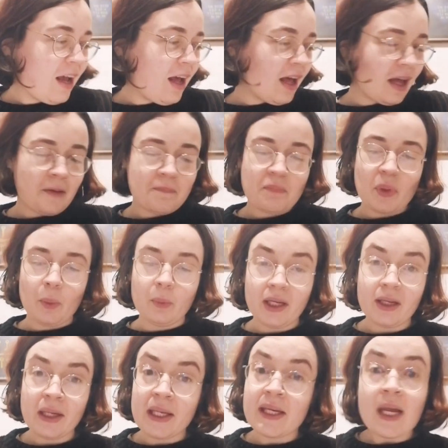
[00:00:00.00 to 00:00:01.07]

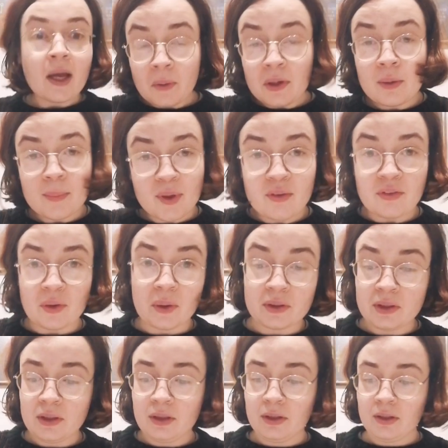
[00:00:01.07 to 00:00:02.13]
We're now going to move
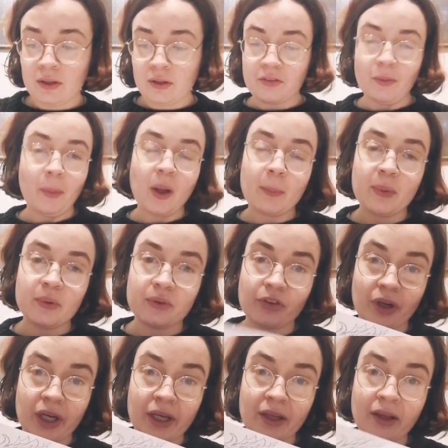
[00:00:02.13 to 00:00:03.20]
on from our
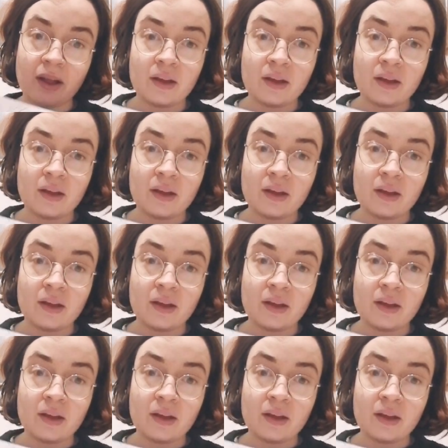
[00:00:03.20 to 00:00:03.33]
portrait